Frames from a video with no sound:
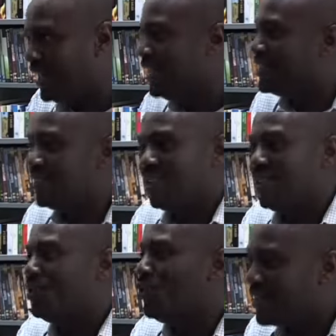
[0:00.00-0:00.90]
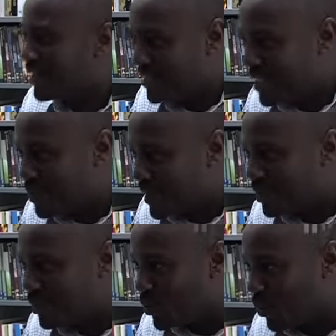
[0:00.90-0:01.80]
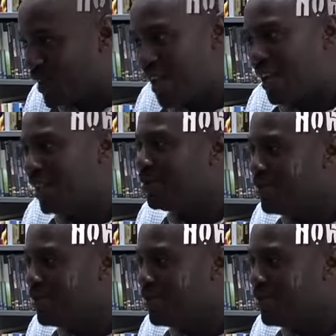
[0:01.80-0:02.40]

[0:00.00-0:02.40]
is doing 36% growth. It